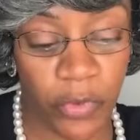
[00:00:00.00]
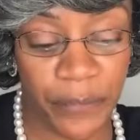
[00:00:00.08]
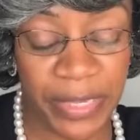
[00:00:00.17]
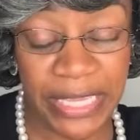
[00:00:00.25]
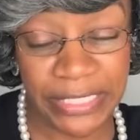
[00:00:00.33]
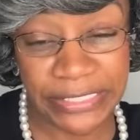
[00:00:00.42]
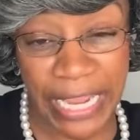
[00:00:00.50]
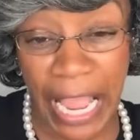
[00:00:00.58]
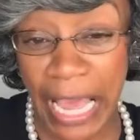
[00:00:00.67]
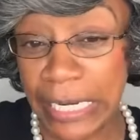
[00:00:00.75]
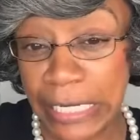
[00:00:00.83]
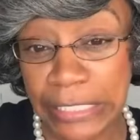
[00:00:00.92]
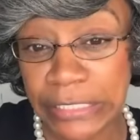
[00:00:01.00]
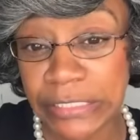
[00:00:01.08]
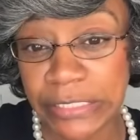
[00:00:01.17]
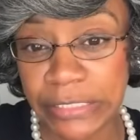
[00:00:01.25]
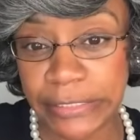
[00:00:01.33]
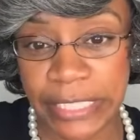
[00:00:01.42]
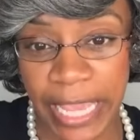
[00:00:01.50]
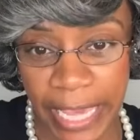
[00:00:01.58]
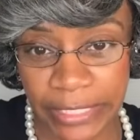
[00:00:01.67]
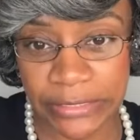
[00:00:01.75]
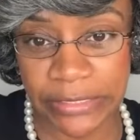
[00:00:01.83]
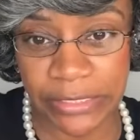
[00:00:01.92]
we'll be in Dallas,
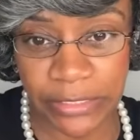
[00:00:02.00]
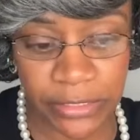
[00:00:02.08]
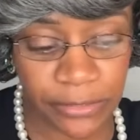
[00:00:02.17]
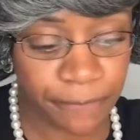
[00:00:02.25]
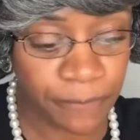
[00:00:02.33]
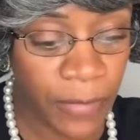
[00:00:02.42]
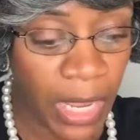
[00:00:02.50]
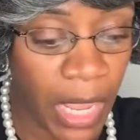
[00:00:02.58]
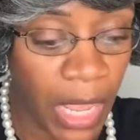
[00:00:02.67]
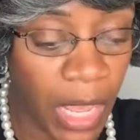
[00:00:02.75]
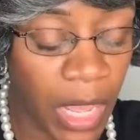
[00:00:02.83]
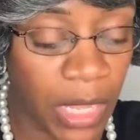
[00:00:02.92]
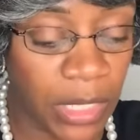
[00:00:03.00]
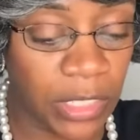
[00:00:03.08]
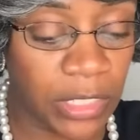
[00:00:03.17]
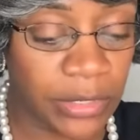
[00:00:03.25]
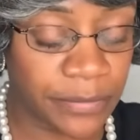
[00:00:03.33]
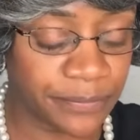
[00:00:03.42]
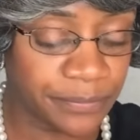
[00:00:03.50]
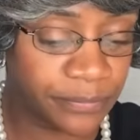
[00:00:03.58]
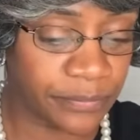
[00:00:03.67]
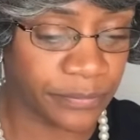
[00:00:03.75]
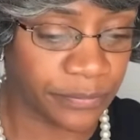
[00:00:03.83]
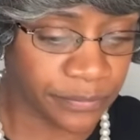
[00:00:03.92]
Texas. October
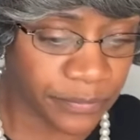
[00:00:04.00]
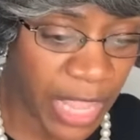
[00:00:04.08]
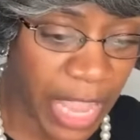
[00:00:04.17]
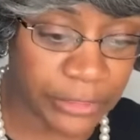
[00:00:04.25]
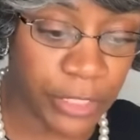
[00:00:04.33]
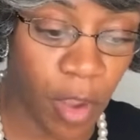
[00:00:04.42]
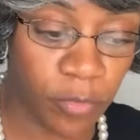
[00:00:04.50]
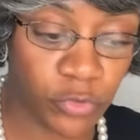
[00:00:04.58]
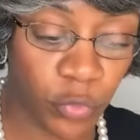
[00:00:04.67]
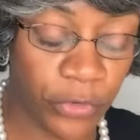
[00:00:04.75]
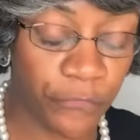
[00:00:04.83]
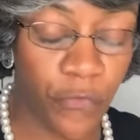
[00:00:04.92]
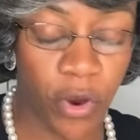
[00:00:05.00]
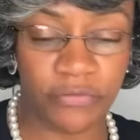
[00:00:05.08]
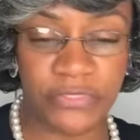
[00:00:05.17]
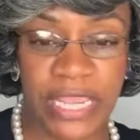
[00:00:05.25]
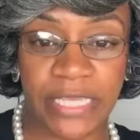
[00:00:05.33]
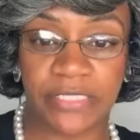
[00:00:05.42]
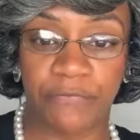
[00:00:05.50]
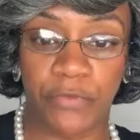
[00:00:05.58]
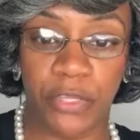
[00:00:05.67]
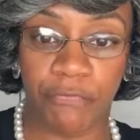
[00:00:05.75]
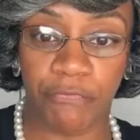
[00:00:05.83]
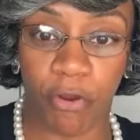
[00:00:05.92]
24th,
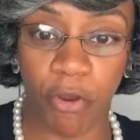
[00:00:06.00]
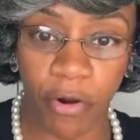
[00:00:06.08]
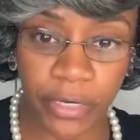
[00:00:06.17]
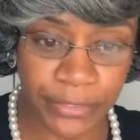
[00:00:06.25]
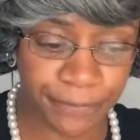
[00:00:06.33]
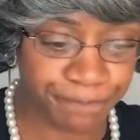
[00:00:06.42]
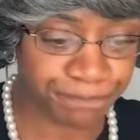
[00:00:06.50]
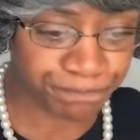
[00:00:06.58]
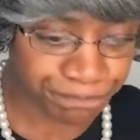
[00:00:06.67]
Jacksonville, Florida.